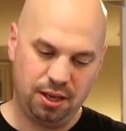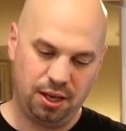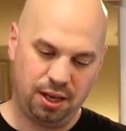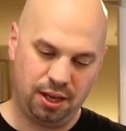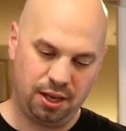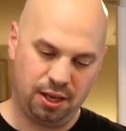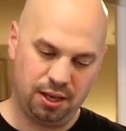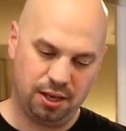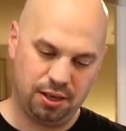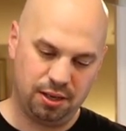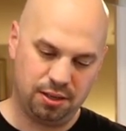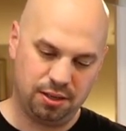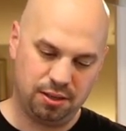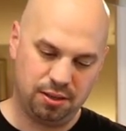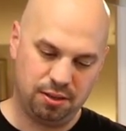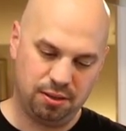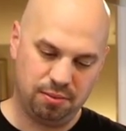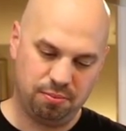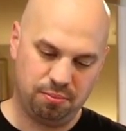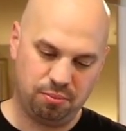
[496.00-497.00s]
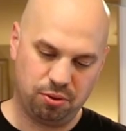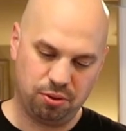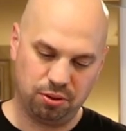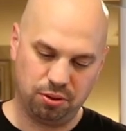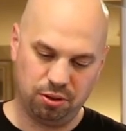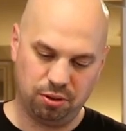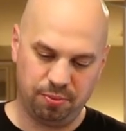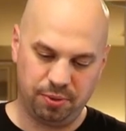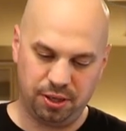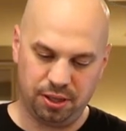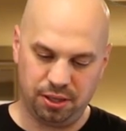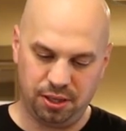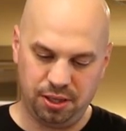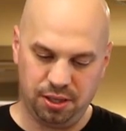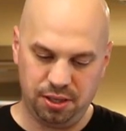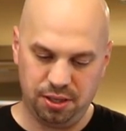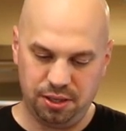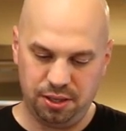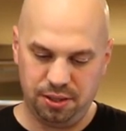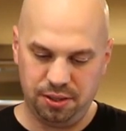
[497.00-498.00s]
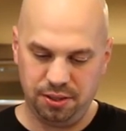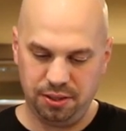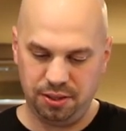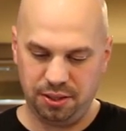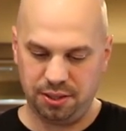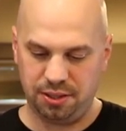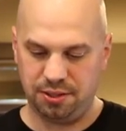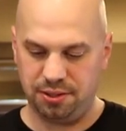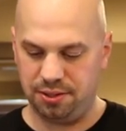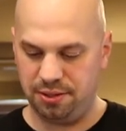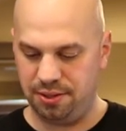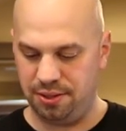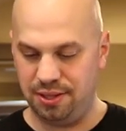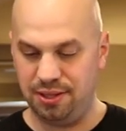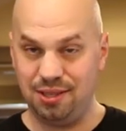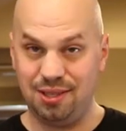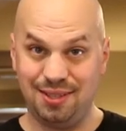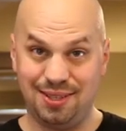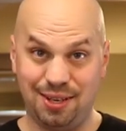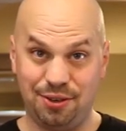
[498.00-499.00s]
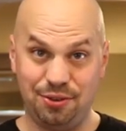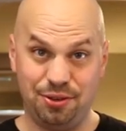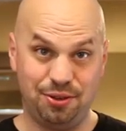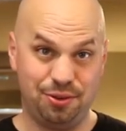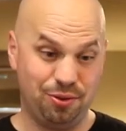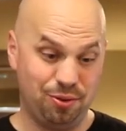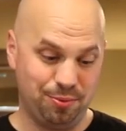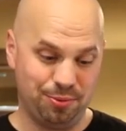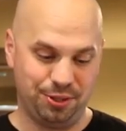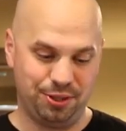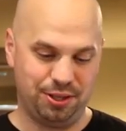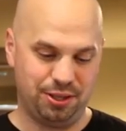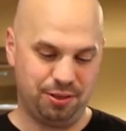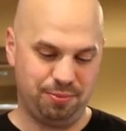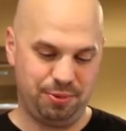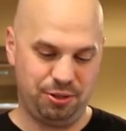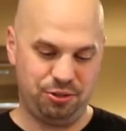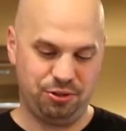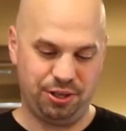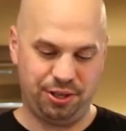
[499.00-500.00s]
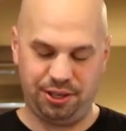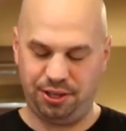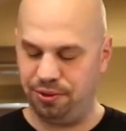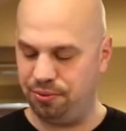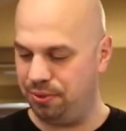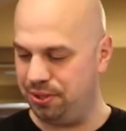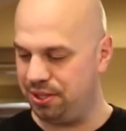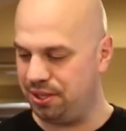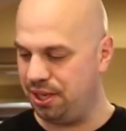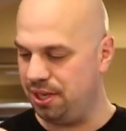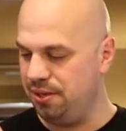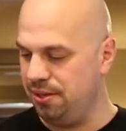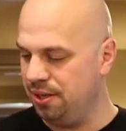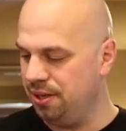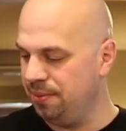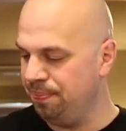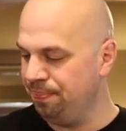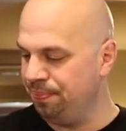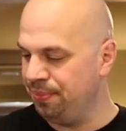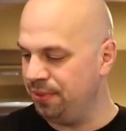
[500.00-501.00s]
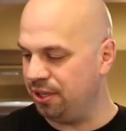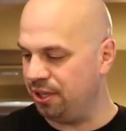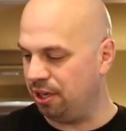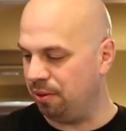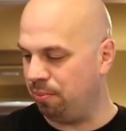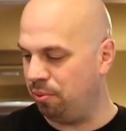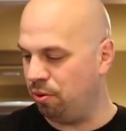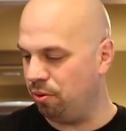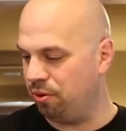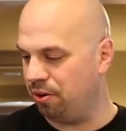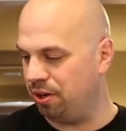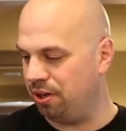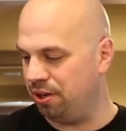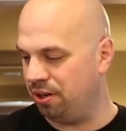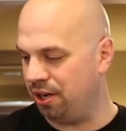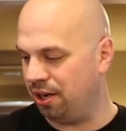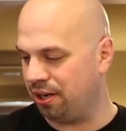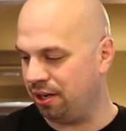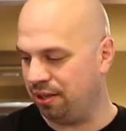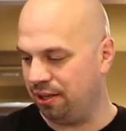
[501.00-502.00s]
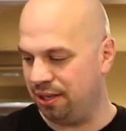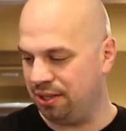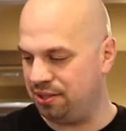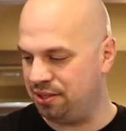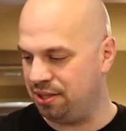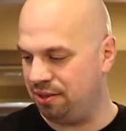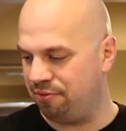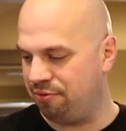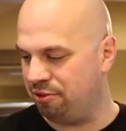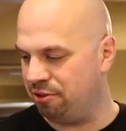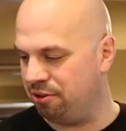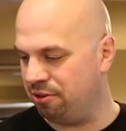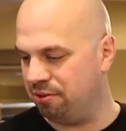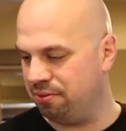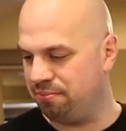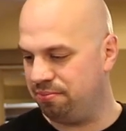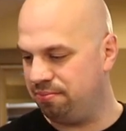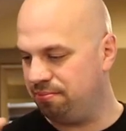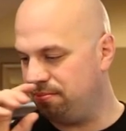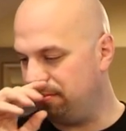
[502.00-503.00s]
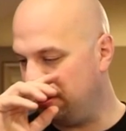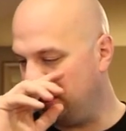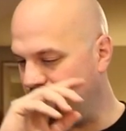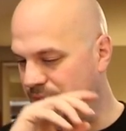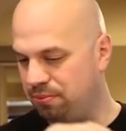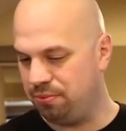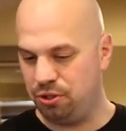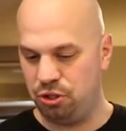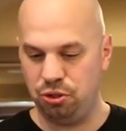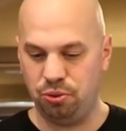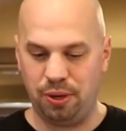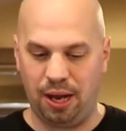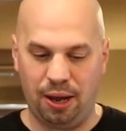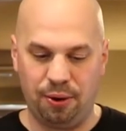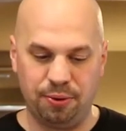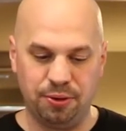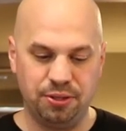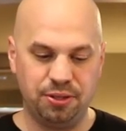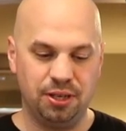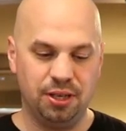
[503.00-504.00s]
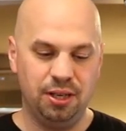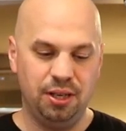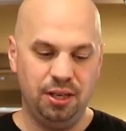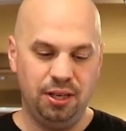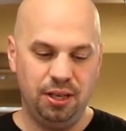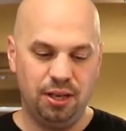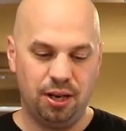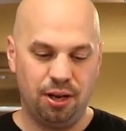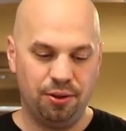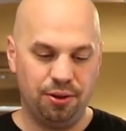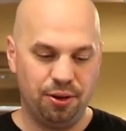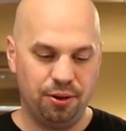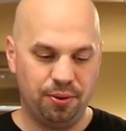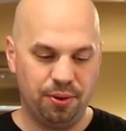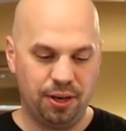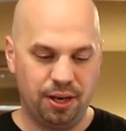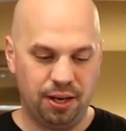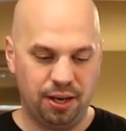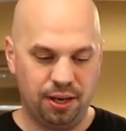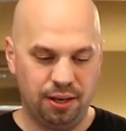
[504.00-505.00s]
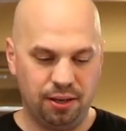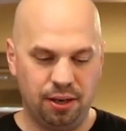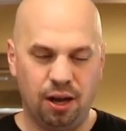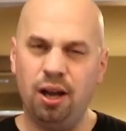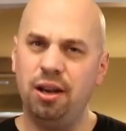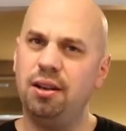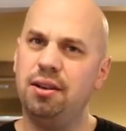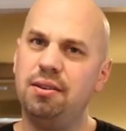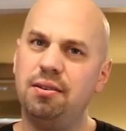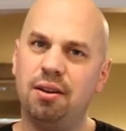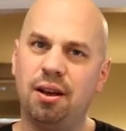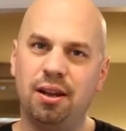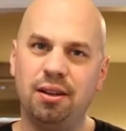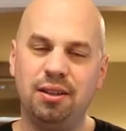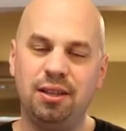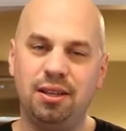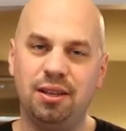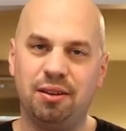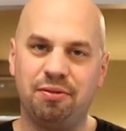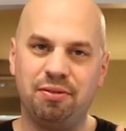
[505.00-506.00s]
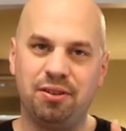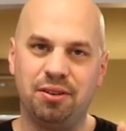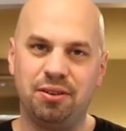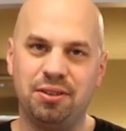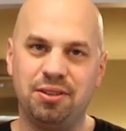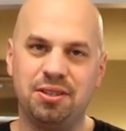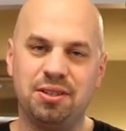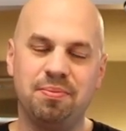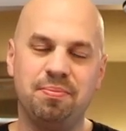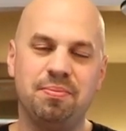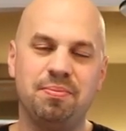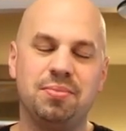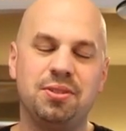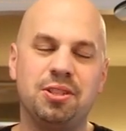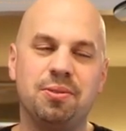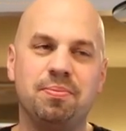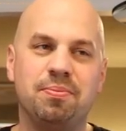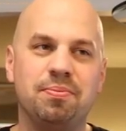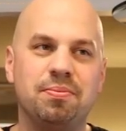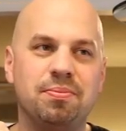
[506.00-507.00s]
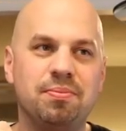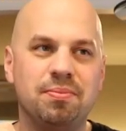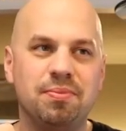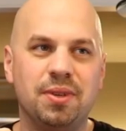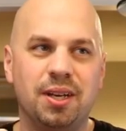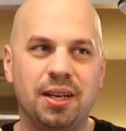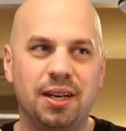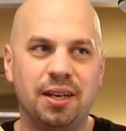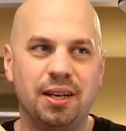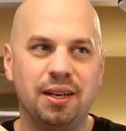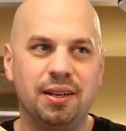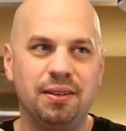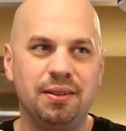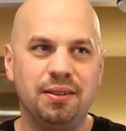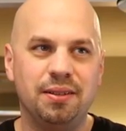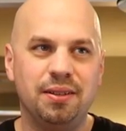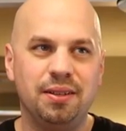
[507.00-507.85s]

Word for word: and pour a little bit in here because this is how you're normally going to be drinking a whiskey. You're going to pour it. You're not going to let it sit for you know two hours. Although uh, odd, oddly enough, there is some some uh,